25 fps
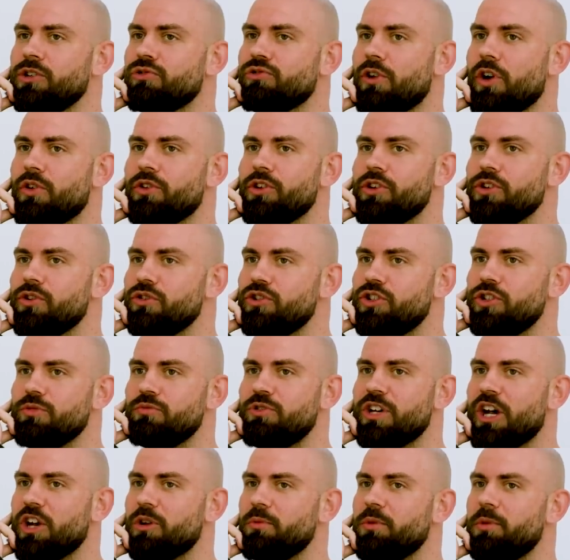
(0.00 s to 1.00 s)
Grow the
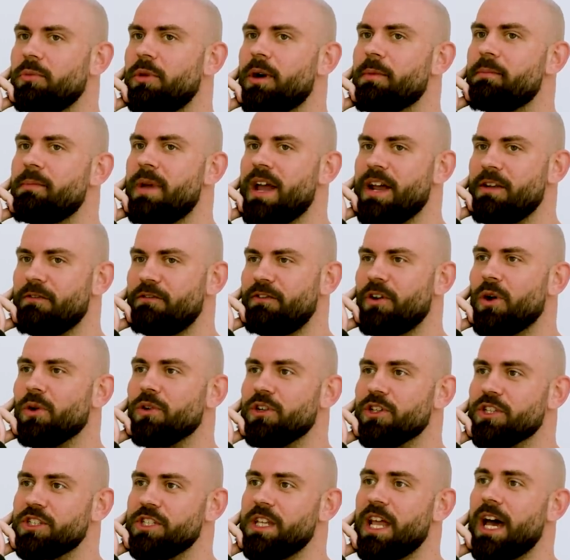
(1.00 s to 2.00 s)
YouTube channel, but my main
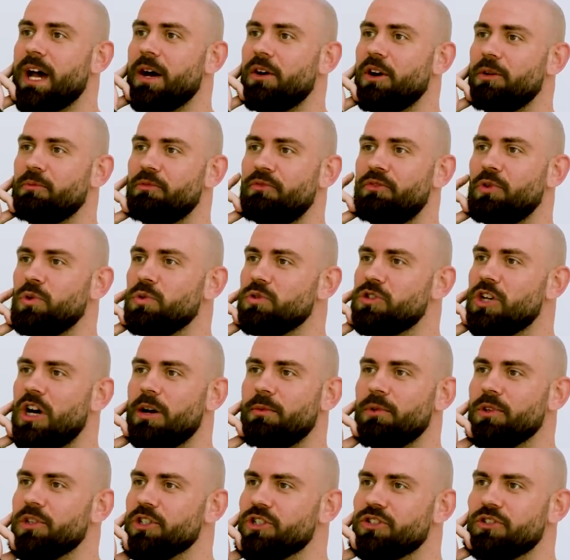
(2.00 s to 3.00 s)
focus now, I'm full
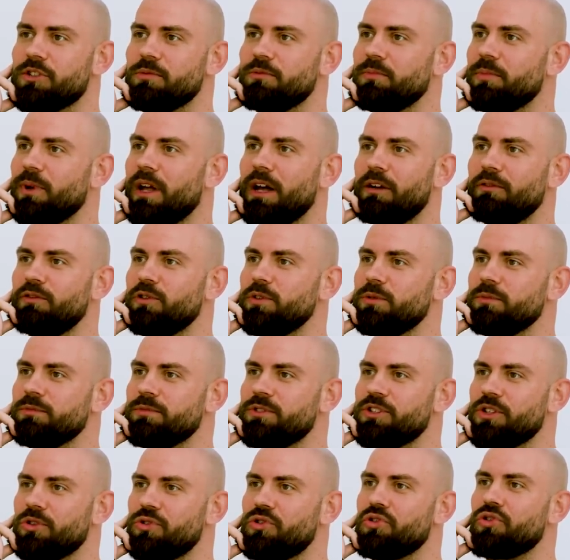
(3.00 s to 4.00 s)
time on the streaming
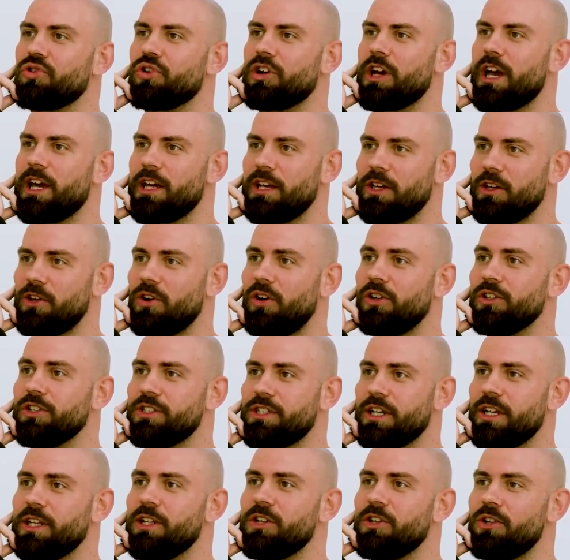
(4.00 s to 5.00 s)
platform. So creating
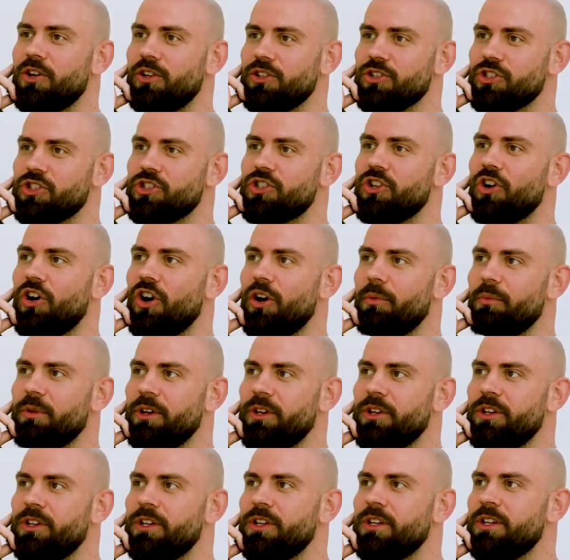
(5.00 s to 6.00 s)
content non-stop.
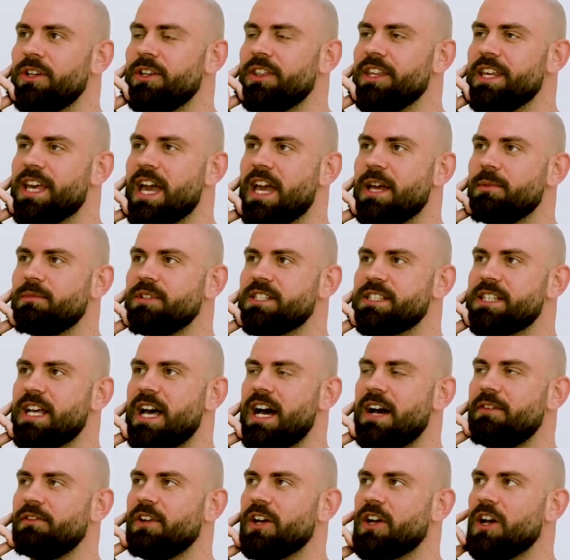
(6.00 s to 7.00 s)
The aim is
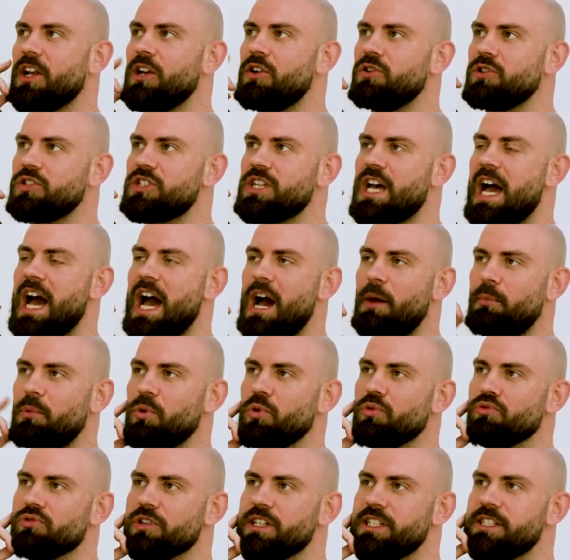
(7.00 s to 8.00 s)
to have, like, I looked at
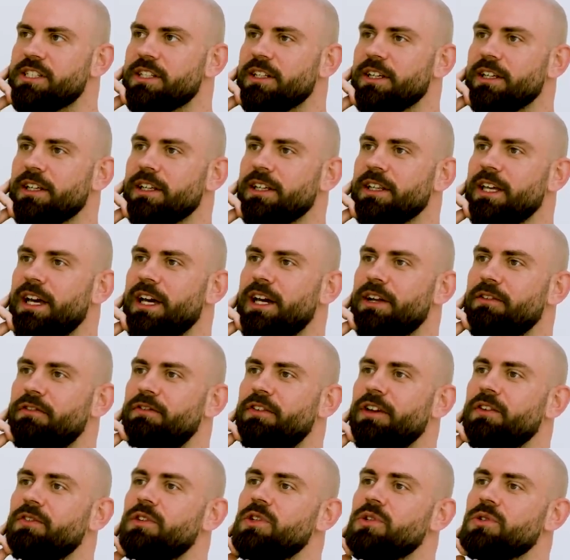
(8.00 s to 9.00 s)
Apple recently and they had
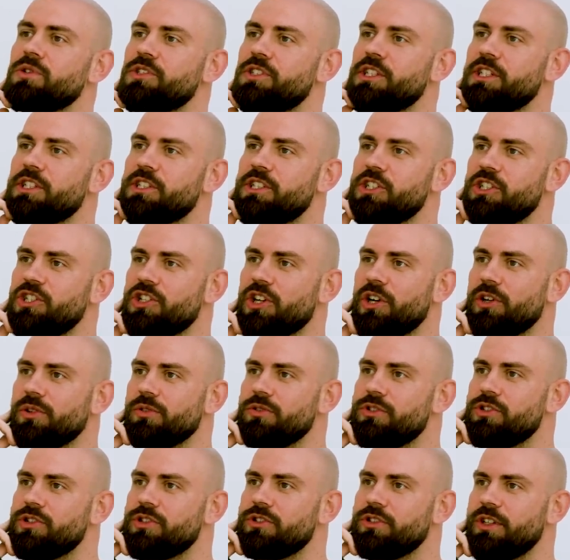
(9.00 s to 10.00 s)
50 or 60
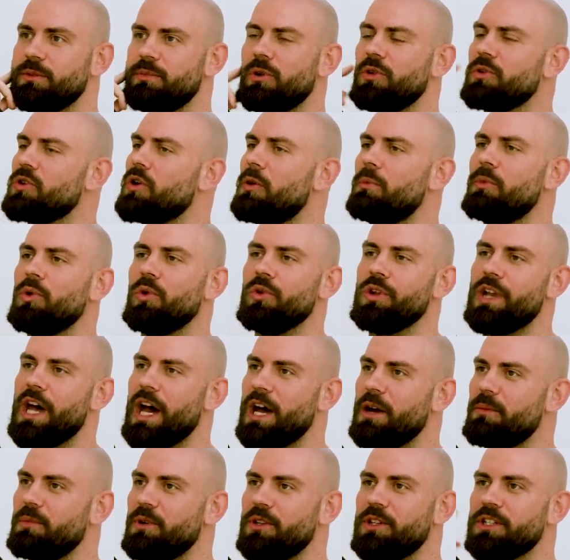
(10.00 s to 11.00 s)
shows. They probably got more
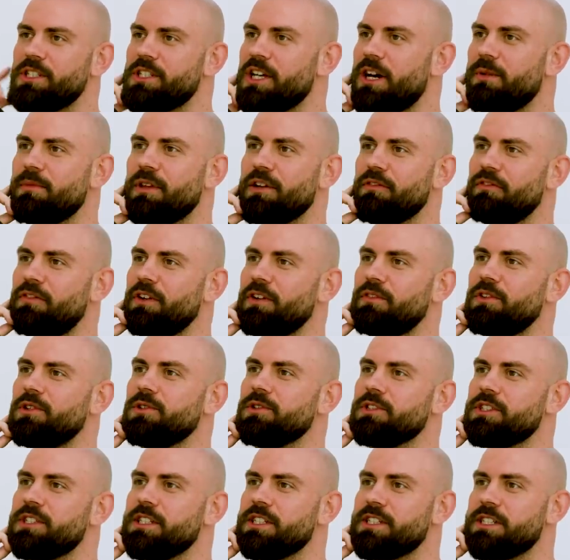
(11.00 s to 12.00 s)
now, but at the time they had
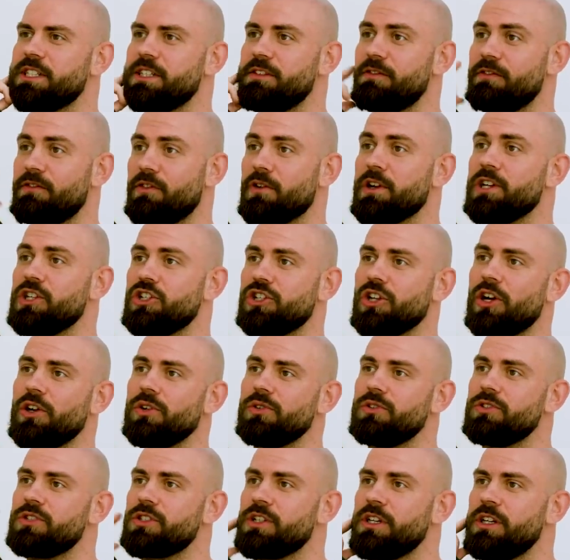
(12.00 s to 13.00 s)
50 or 60 free
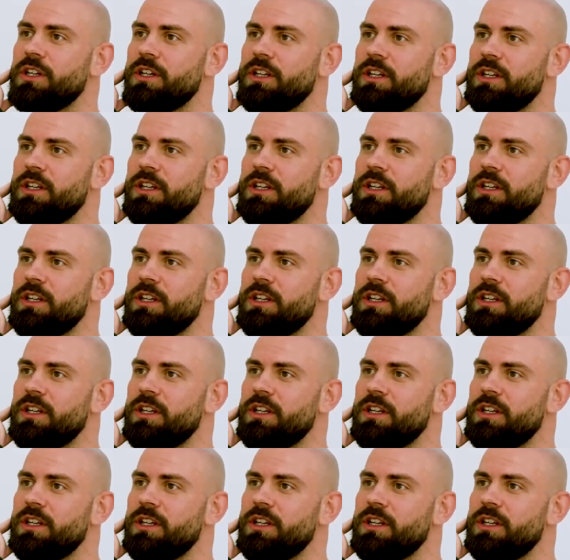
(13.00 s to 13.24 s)
shows.